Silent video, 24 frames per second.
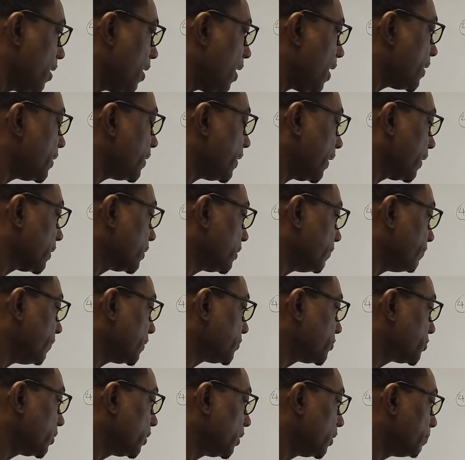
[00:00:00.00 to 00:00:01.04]
And negative
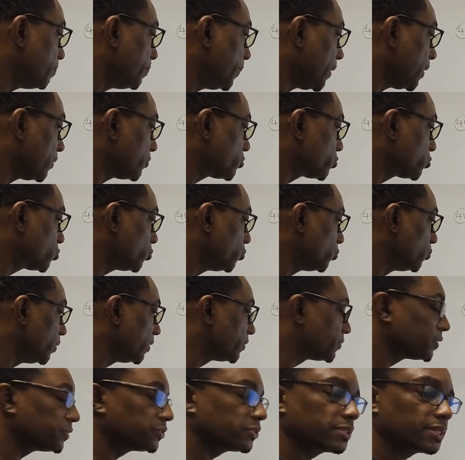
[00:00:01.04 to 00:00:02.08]
a third plus 2
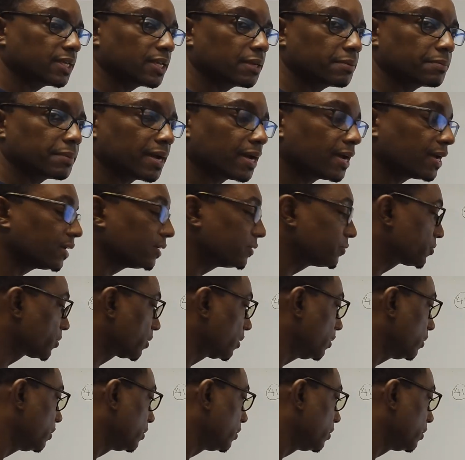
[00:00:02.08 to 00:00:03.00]
is the same as